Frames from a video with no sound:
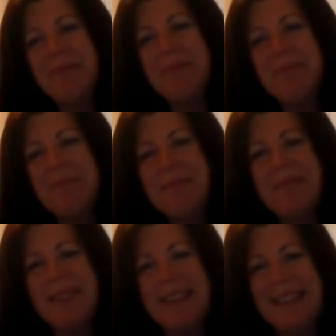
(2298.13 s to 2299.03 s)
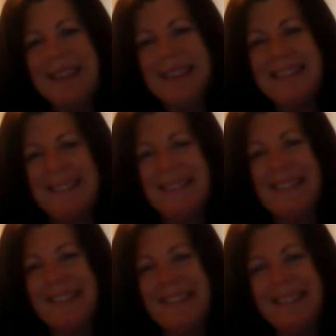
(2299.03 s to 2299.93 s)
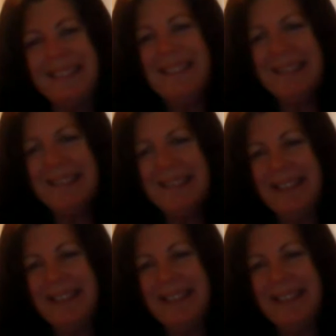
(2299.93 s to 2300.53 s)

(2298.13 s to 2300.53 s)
Yeah, and I do the same. That's how I